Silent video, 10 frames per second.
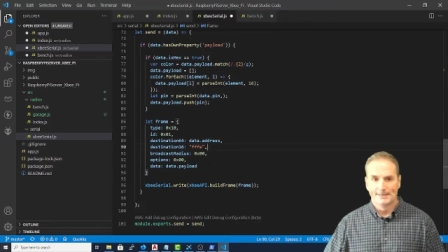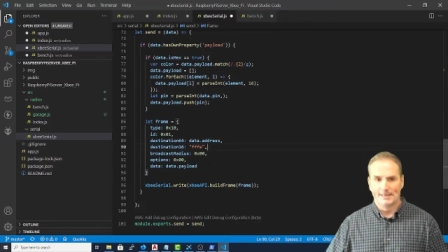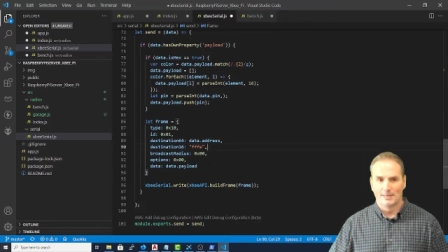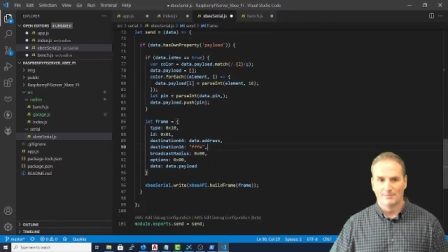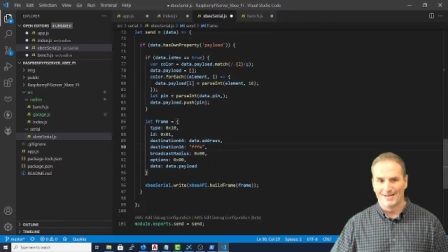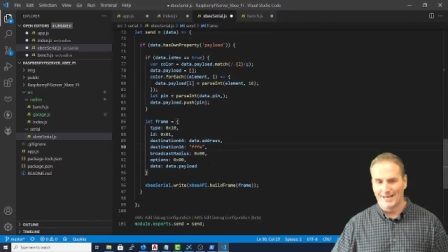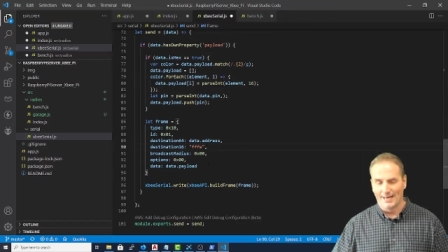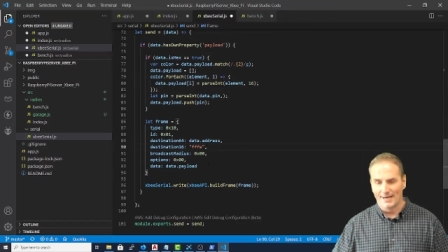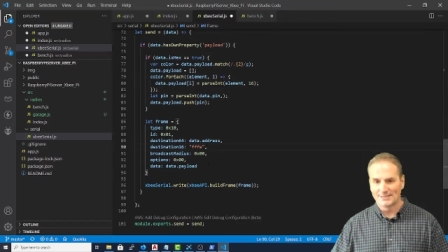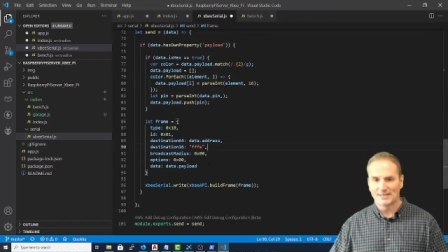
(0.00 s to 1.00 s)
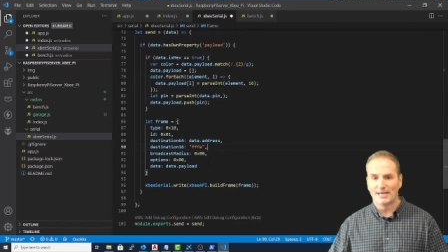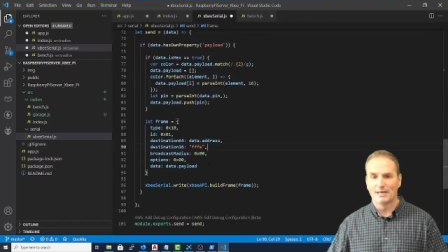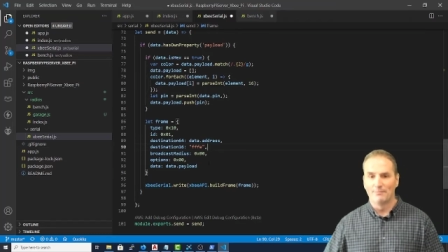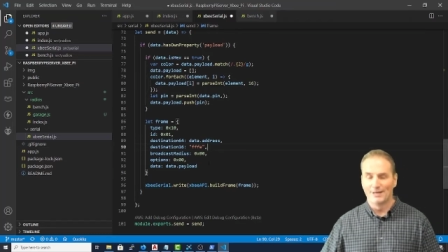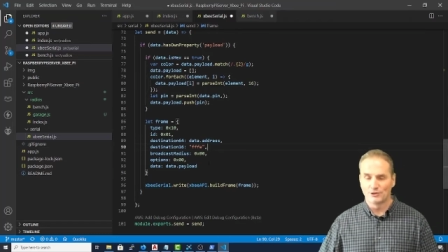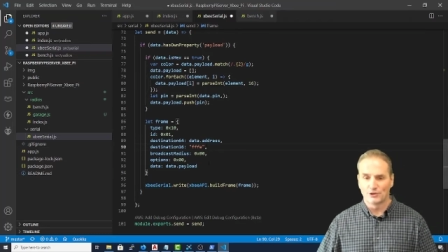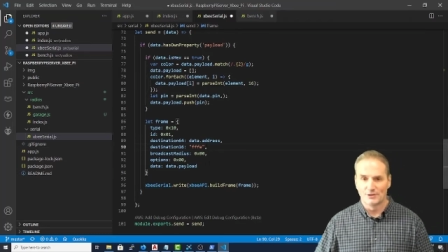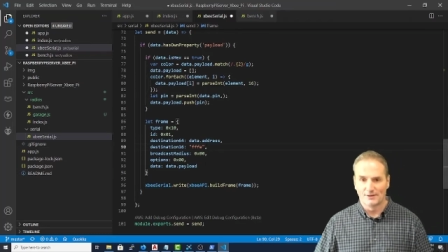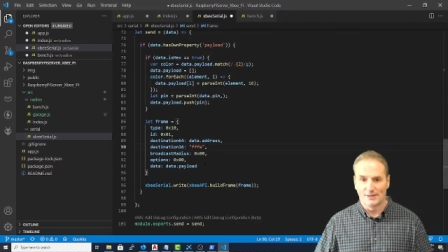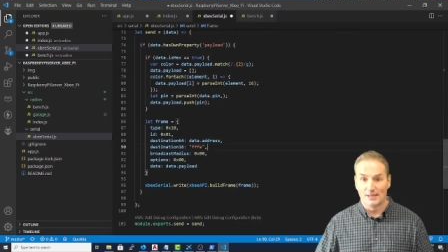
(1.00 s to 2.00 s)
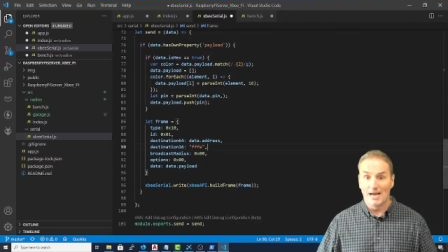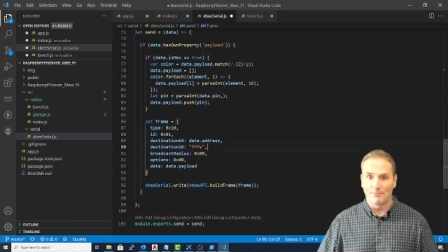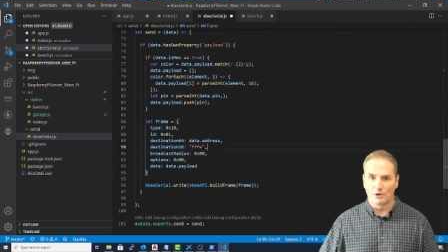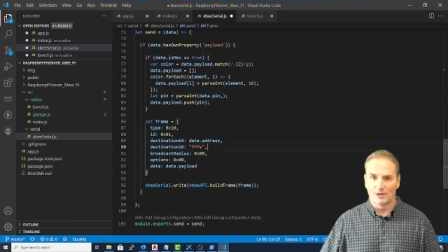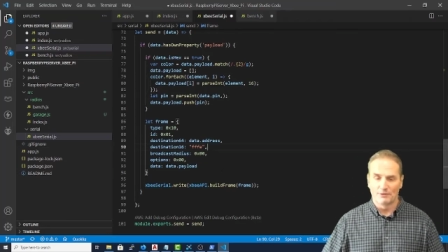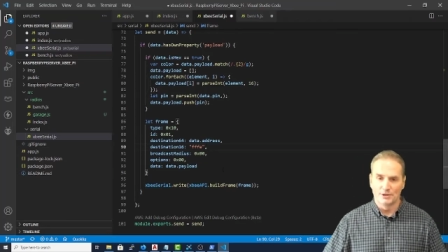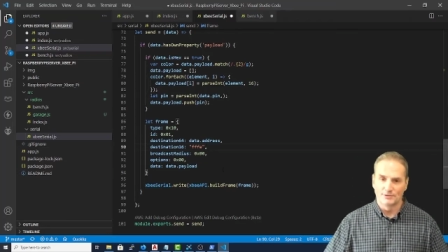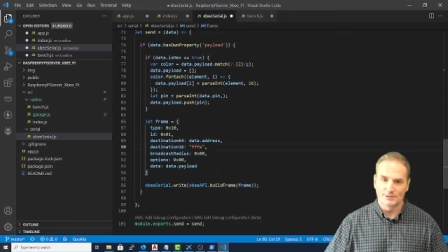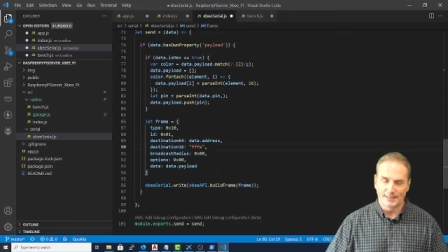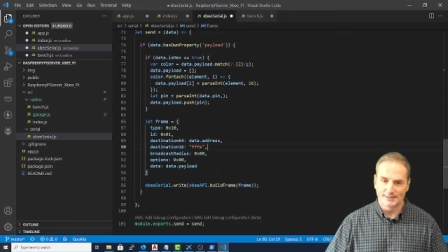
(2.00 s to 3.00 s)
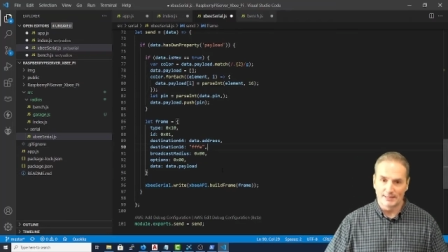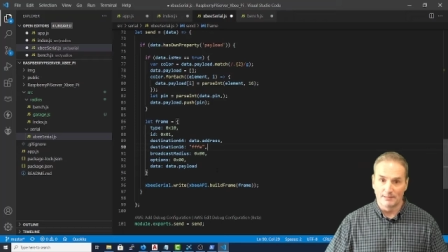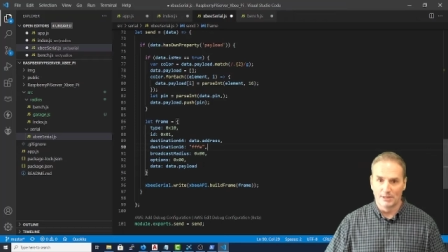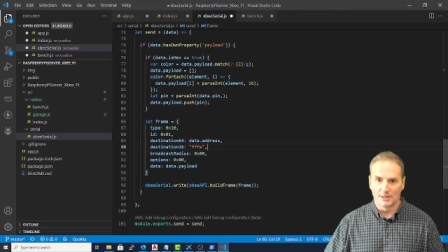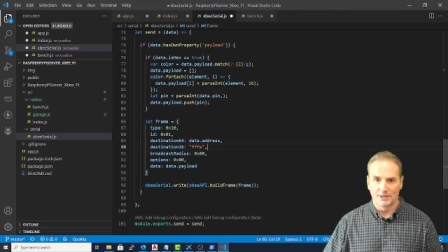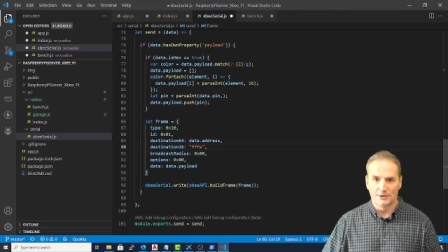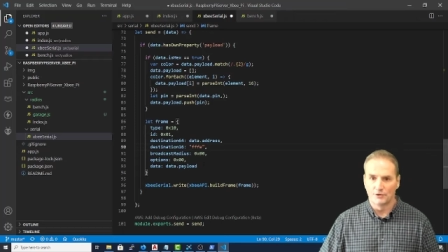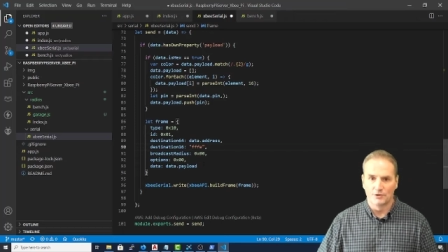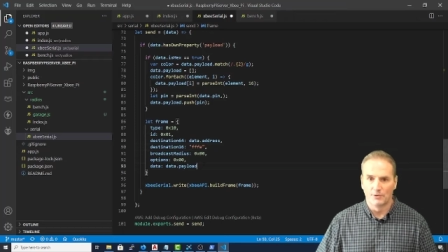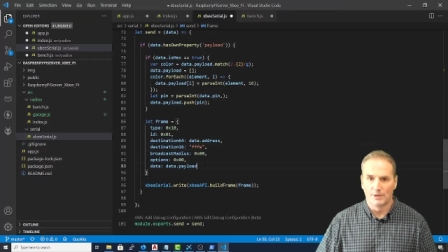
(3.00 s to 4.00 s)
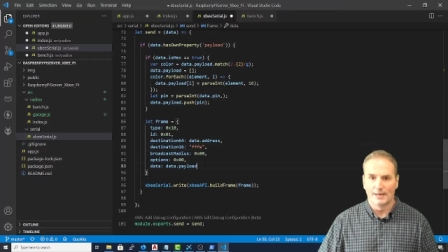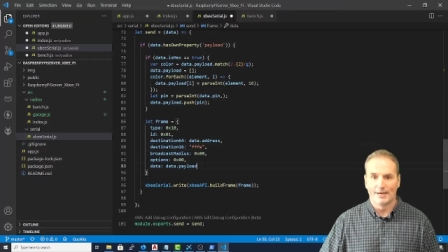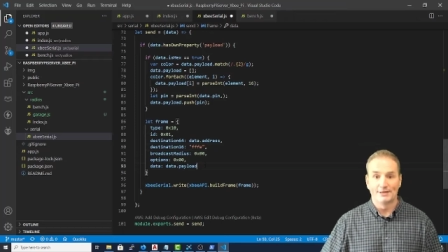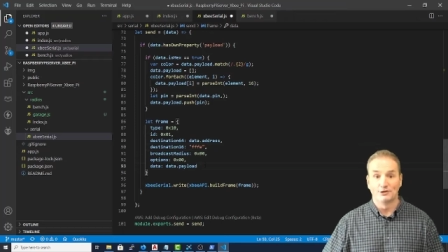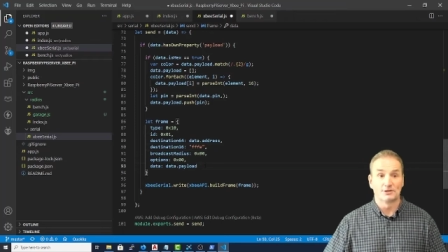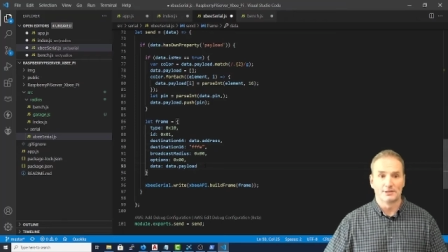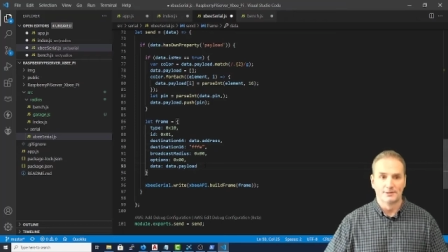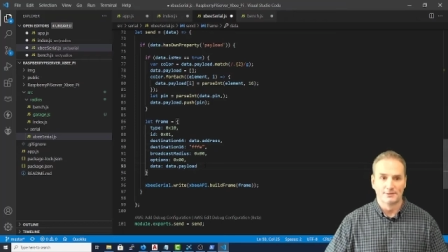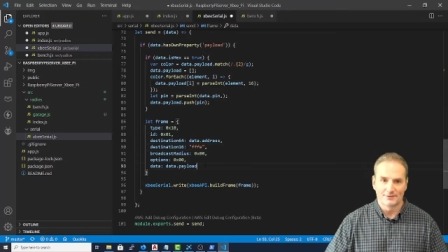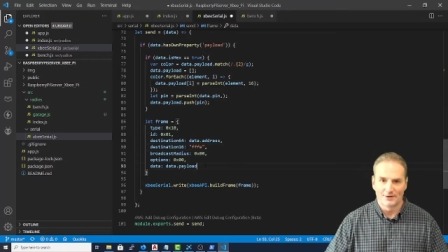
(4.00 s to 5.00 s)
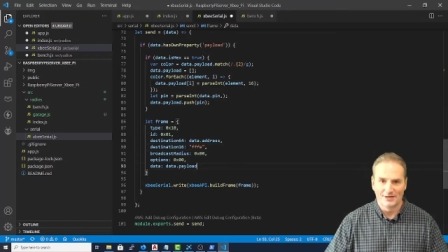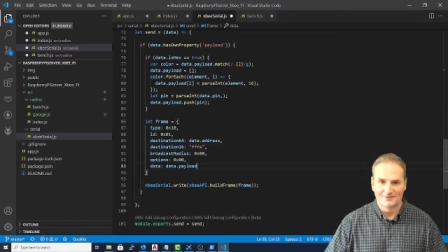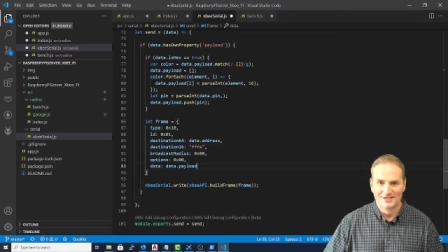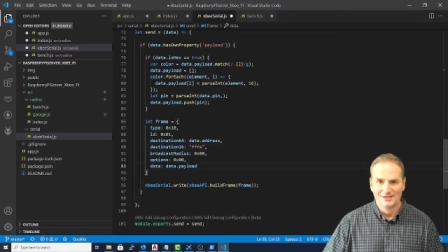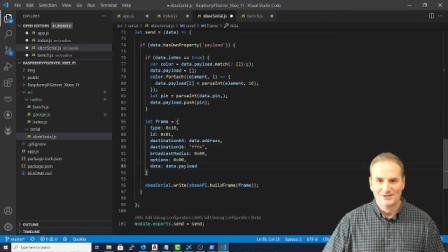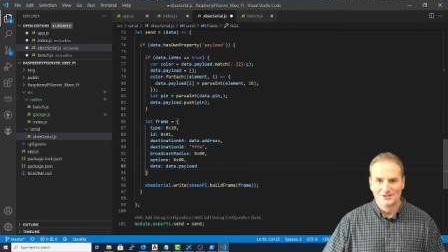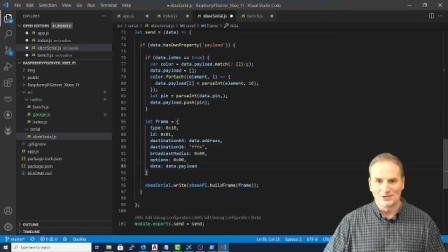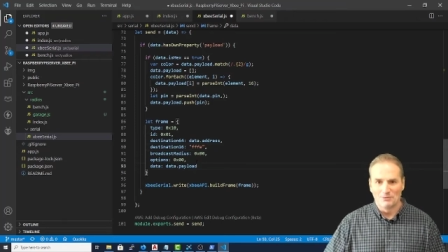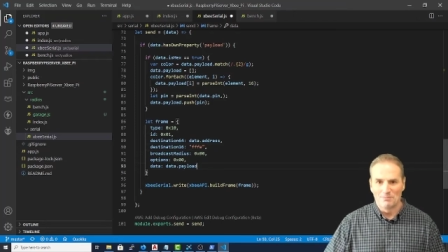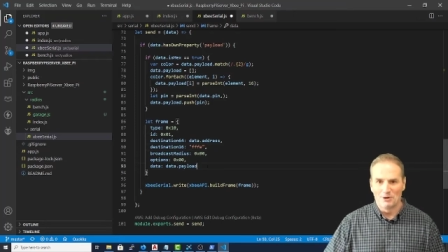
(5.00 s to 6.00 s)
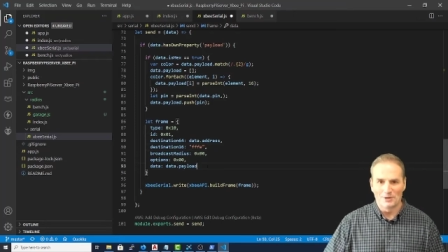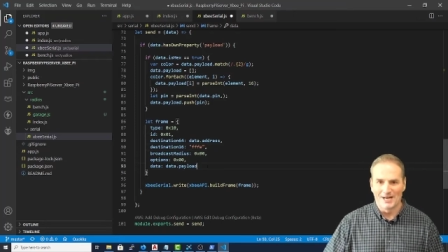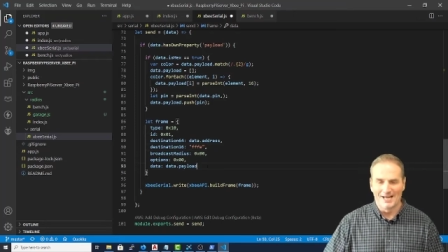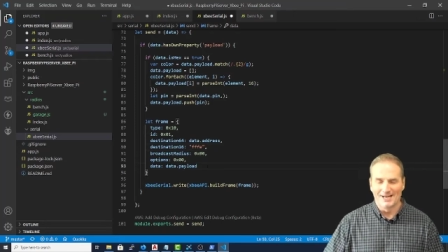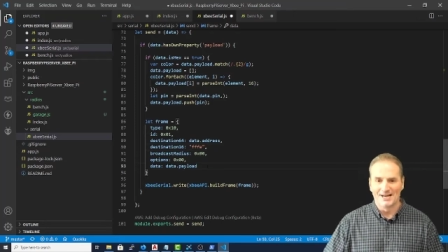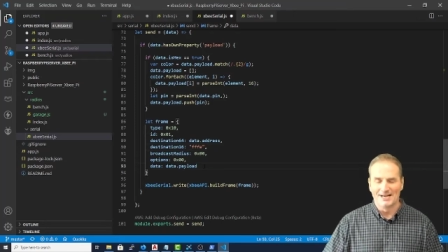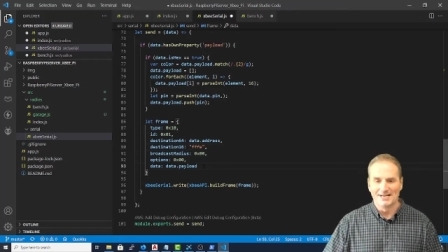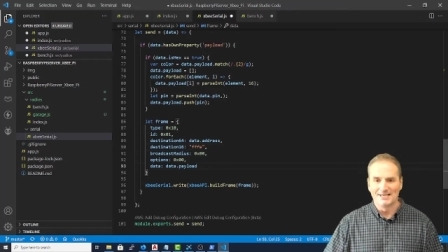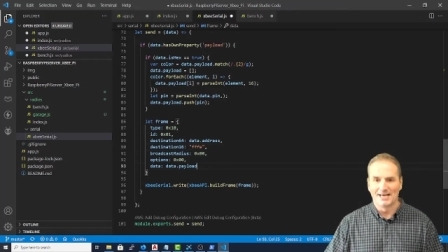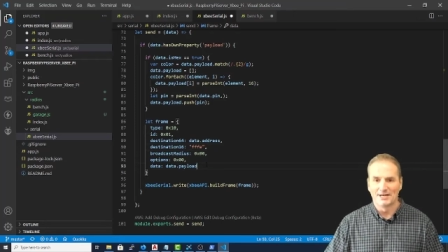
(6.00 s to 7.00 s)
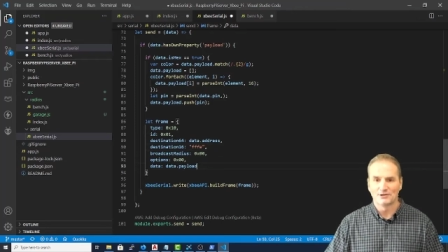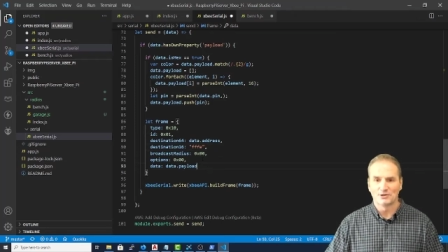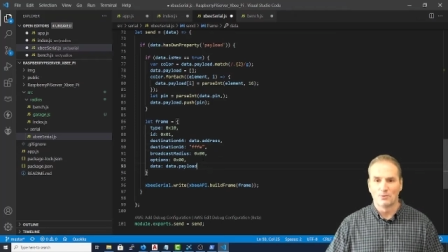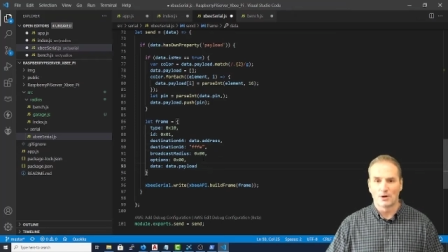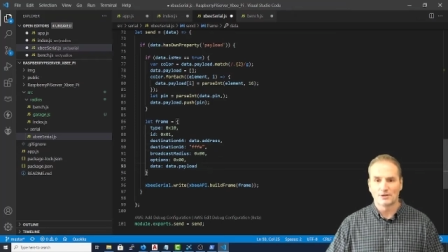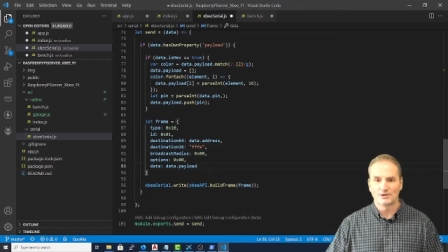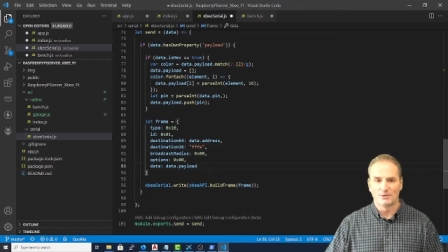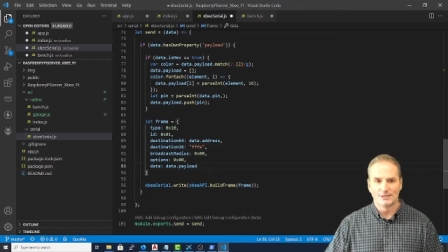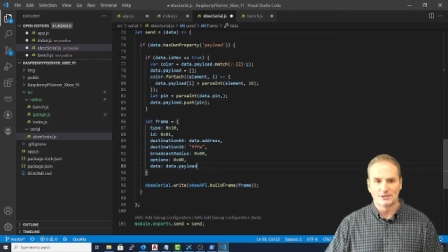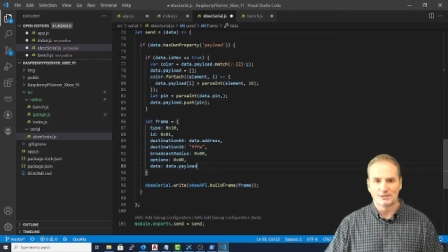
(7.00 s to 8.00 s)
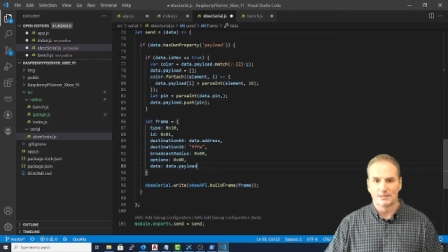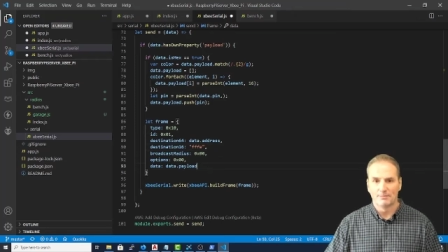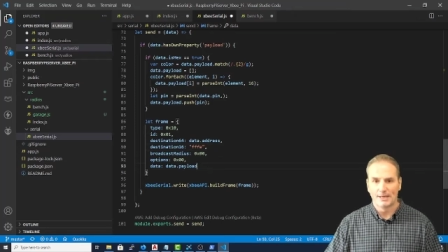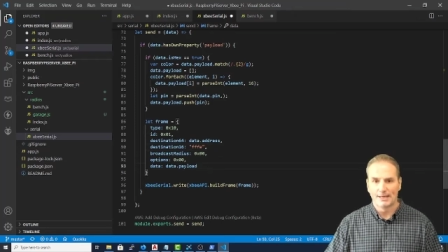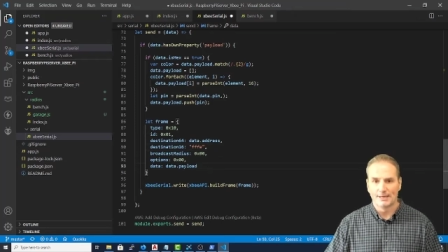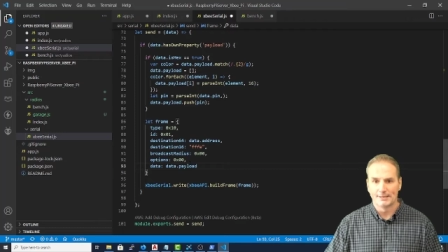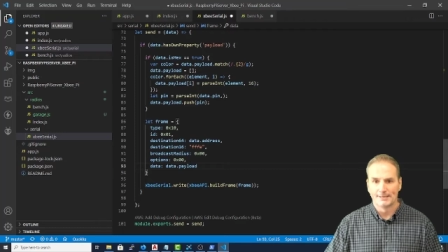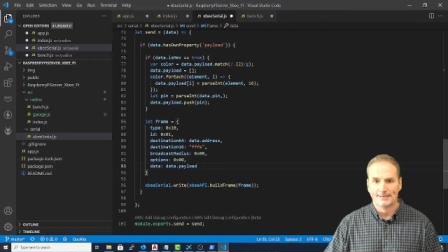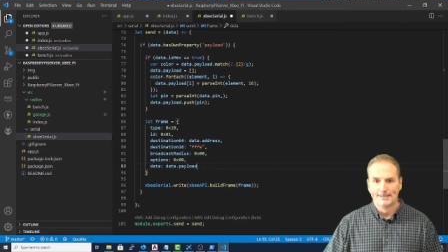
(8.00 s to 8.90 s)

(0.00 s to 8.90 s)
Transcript: And again, as I had mentioned, the library that we used has the ability to do it. I just didn't, right? So poking at it, I didn't get it to work, so I just did it by hand.